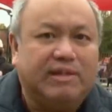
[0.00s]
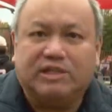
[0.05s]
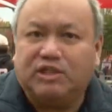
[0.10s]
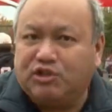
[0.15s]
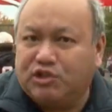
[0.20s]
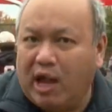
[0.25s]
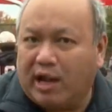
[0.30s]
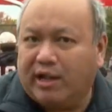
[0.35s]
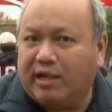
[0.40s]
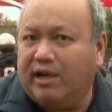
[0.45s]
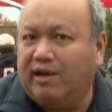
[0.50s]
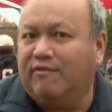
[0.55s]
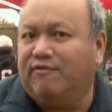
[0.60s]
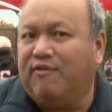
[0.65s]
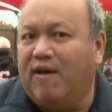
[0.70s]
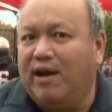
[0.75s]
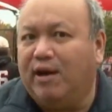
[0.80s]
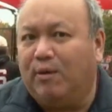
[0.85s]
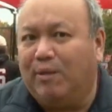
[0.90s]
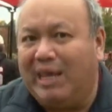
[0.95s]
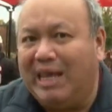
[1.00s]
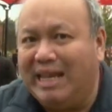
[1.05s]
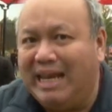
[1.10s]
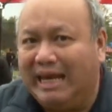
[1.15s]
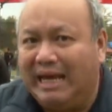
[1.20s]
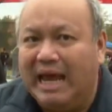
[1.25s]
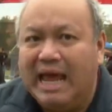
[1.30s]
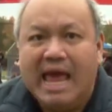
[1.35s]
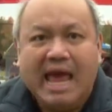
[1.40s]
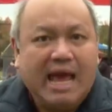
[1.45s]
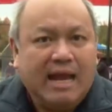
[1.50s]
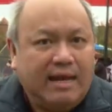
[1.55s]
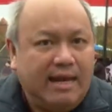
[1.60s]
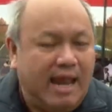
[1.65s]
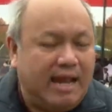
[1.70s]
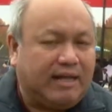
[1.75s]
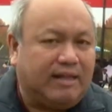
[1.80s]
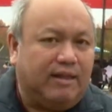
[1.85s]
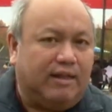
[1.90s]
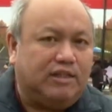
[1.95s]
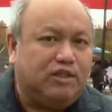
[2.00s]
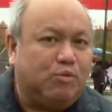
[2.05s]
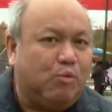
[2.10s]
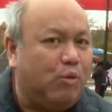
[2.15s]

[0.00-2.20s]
the second and final inning. Nicholas